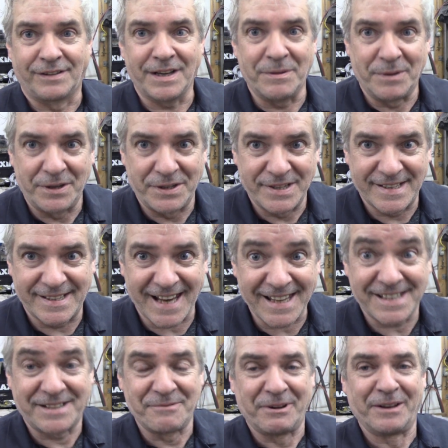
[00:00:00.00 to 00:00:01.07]
They were a
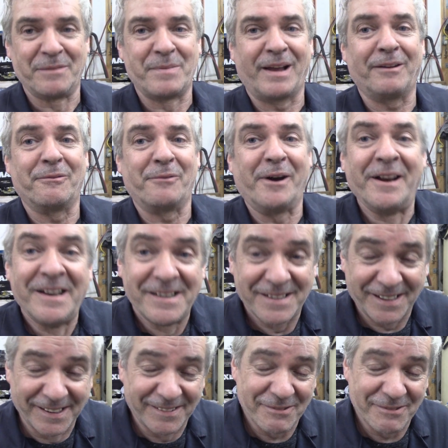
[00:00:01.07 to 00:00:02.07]
disaster when the belt went.